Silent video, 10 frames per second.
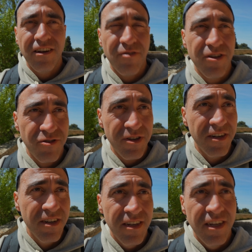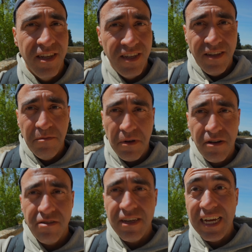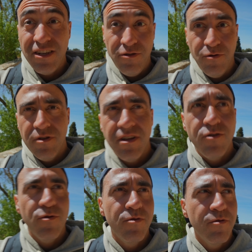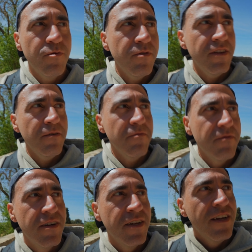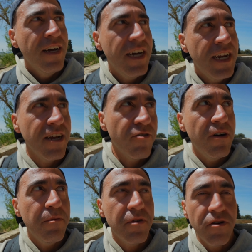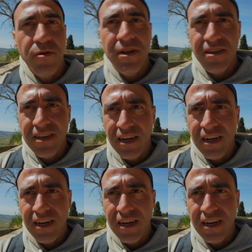a restaurant because I don't know what they do with them and I grew up growing these